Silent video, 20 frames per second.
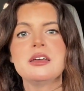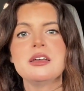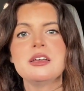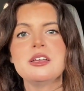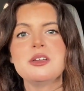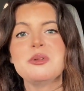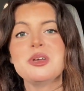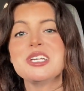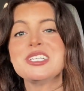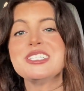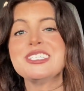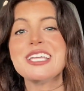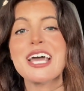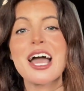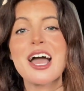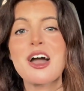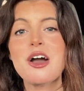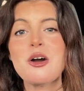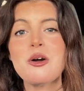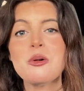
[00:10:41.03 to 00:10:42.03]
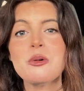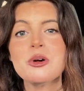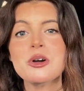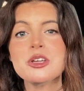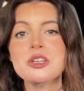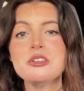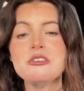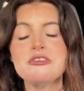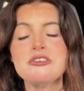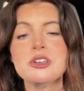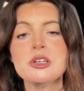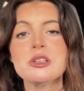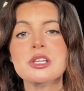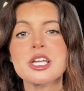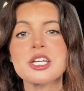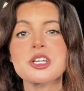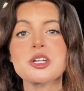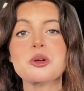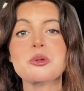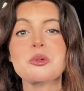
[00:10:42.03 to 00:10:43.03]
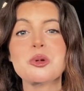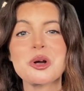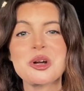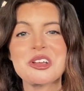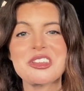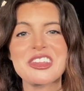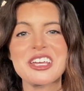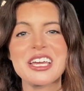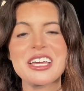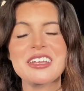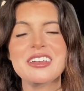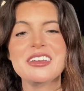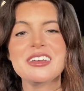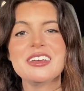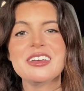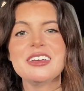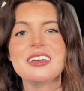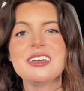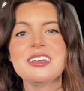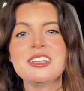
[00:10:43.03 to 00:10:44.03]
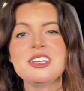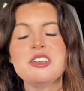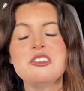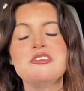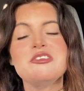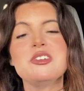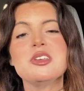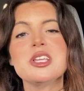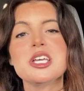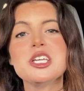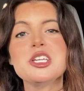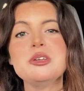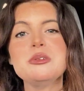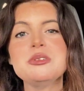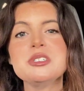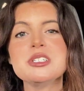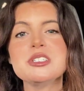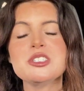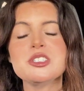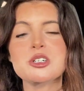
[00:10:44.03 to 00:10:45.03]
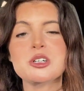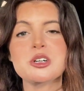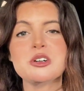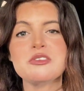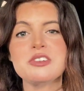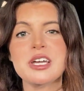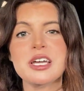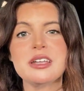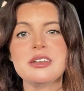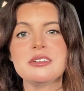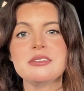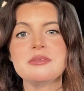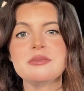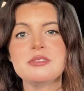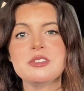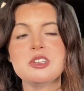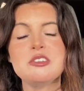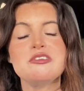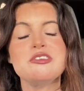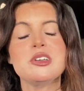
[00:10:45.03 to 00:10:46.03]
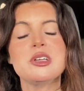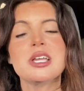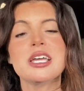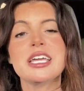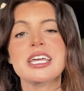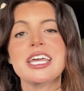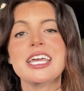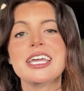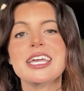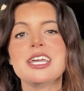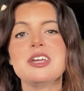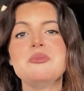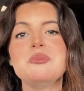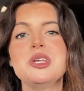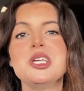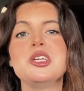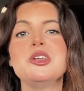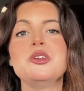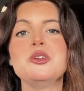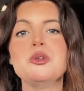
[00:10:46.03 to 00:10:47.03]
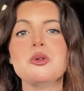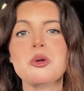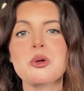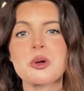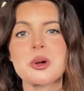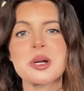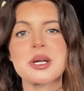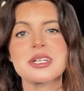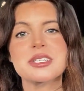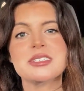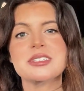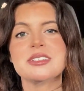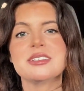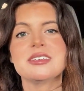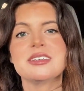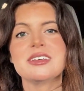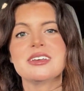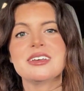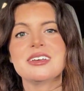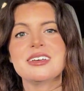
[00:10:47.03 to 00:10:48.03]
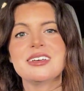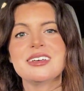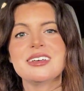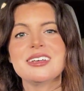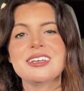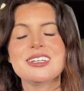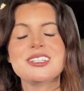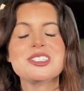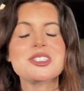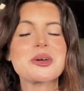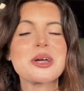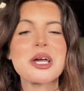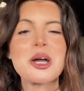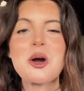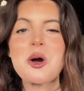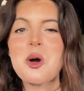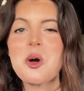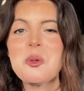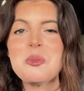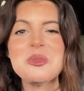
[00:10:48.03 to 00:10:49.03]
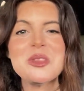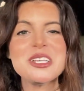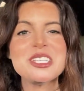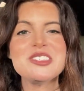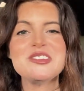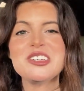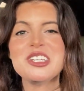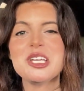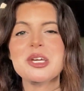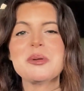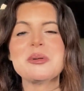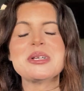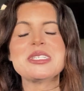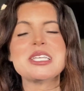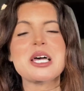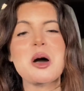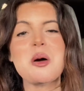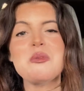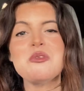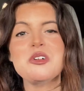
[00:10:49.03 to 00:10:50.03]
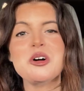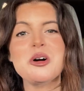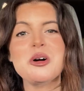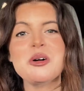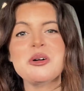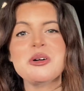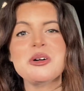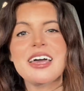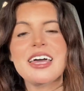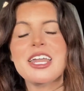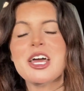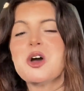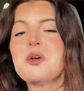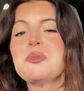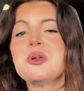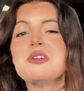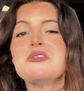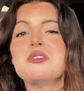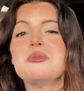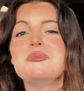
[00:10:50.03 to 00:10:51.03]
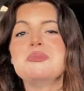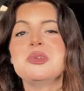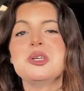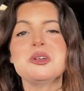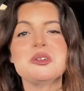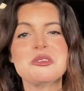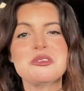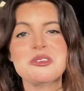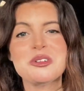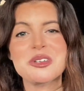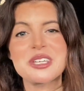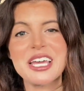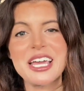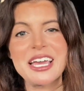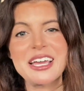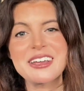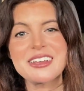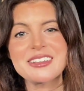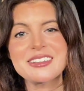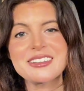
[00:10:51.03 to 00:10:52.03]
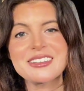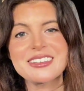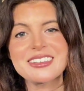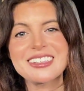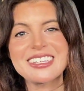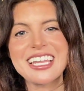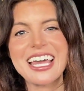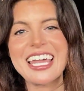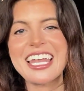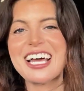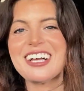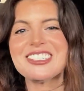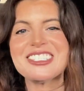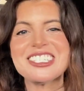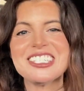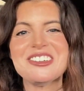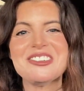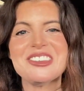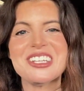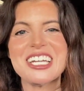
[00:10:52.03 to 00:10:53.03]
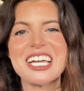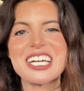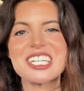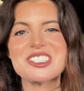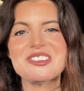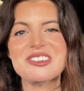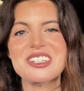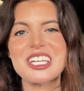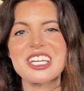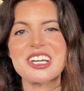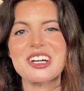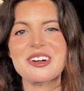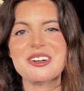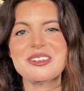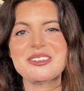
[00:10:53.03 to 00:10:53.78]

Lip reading: Because now you feel like you're worth it. You feel like you deserve it. You feel like it could be yours. So I hope this video was helpful, and I hope you have a beautiful day. And I'll see you in the next video.